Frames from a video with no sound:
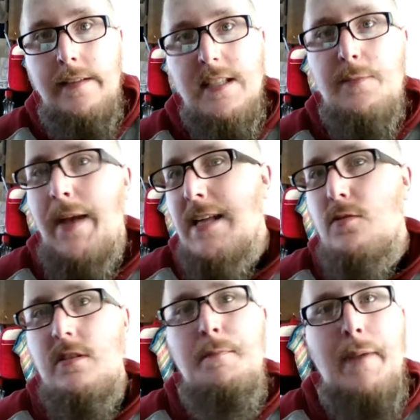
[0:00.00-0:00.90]
This
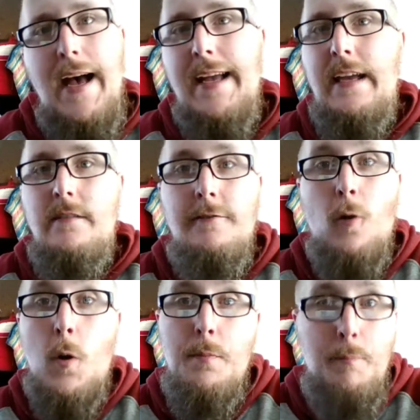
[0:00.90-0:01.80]
match was back and
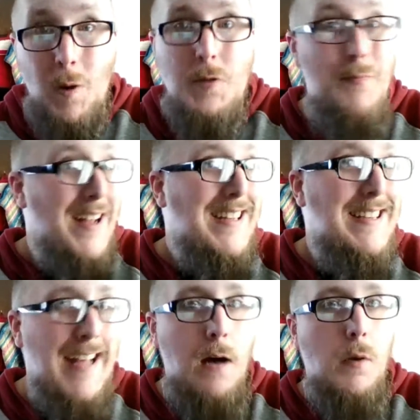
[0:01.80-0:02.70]
forth. Both men
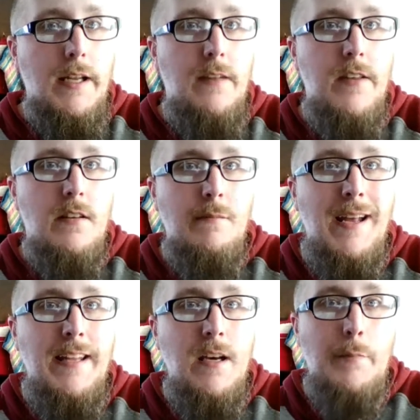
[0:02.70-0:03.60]
did not want to give the other
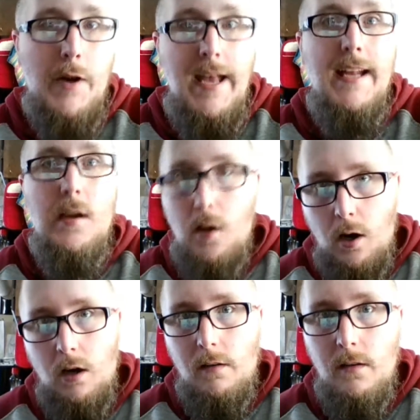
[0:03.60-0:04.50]
men the upper hand at
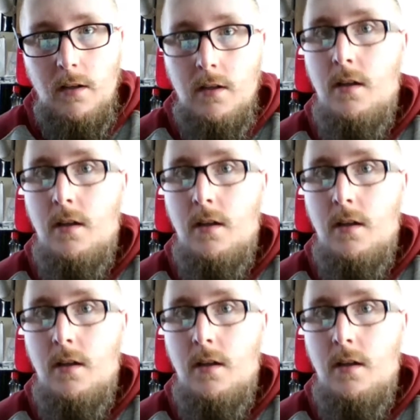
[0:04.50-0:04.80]
all.